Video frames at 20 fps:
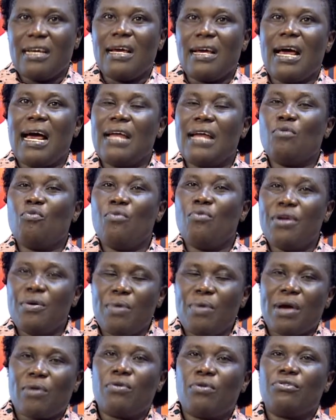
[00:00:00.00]
and we
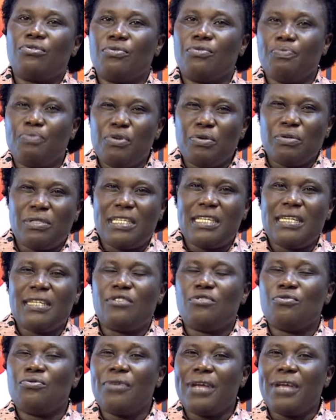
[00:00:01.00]
were contributing to